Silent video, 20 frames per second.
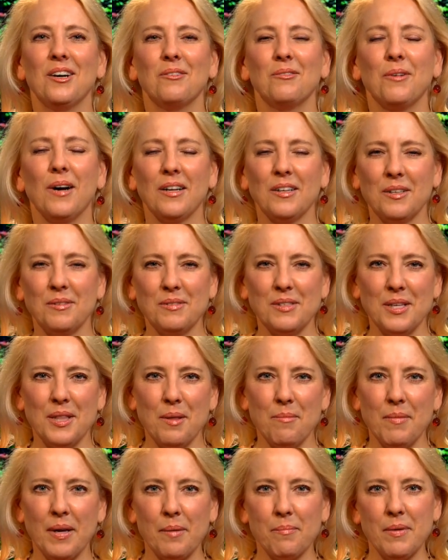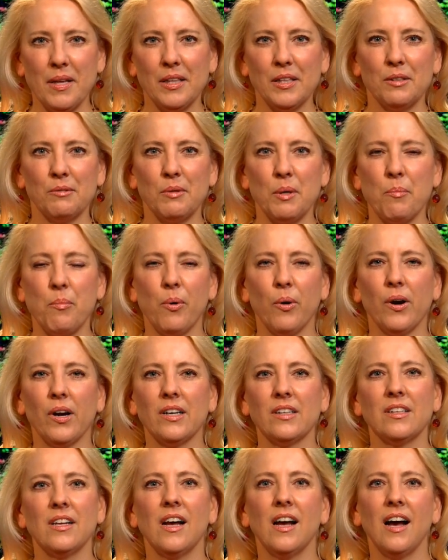Welcome to the Macmillan Report.
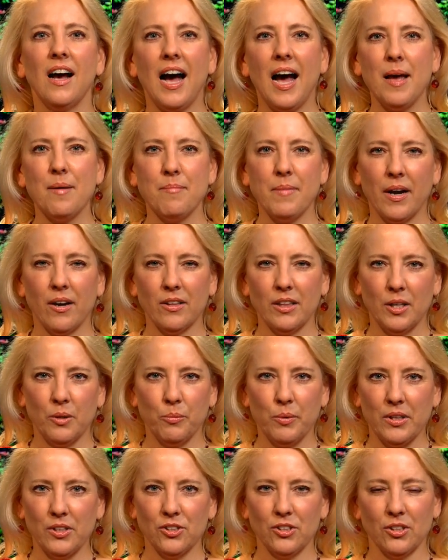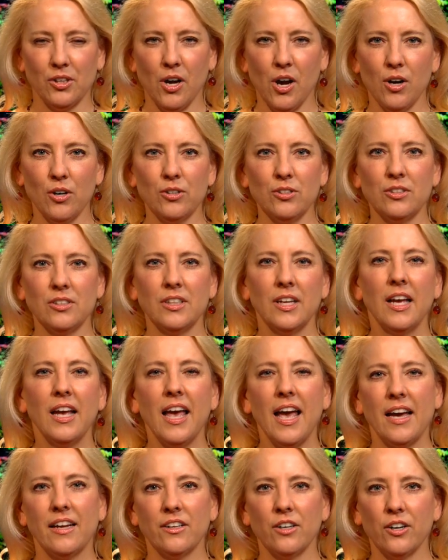I'm Marilyn Wilkes, your host,
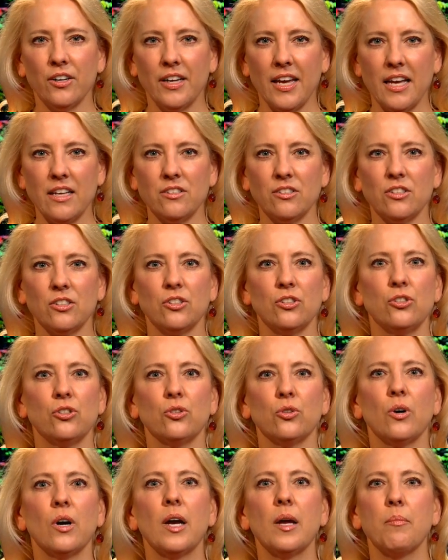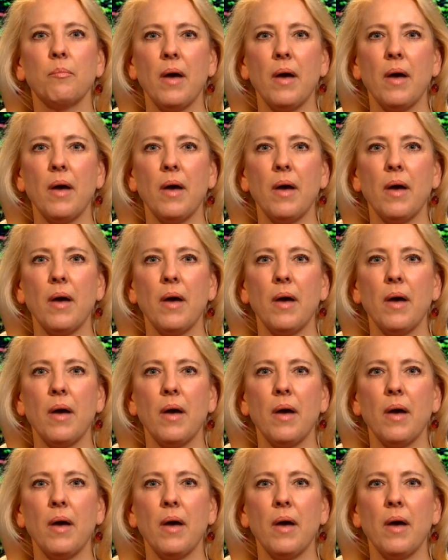and our guest is Joy